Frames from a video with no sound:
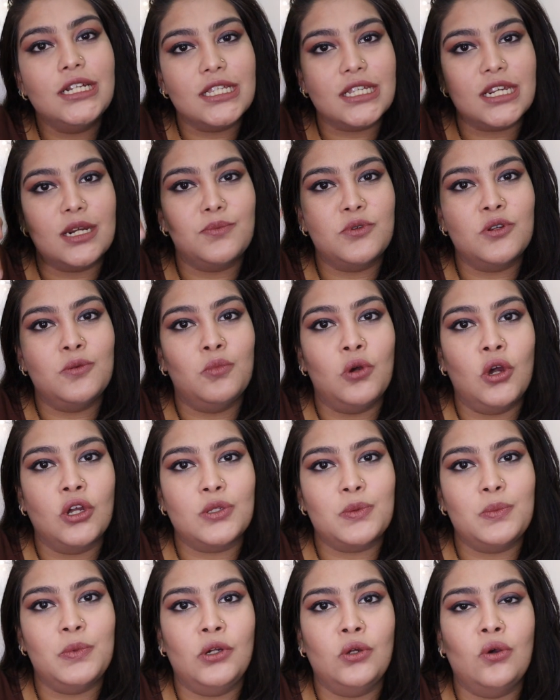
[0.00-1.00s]
description
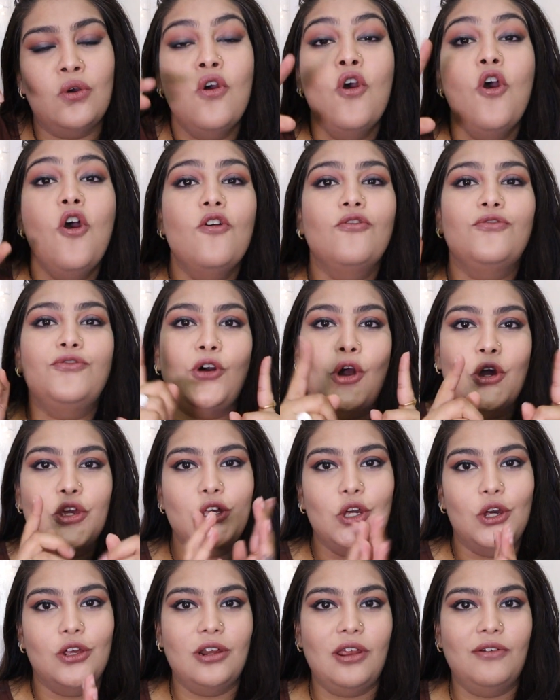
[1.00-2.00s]
box below for
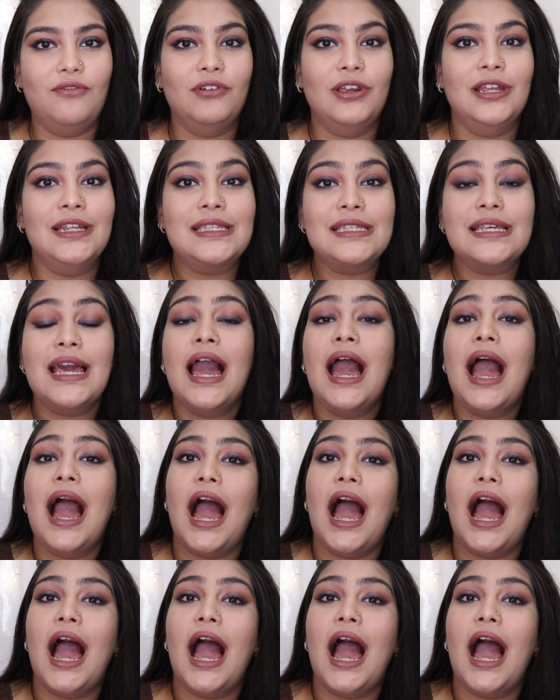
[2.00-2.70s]
your reference.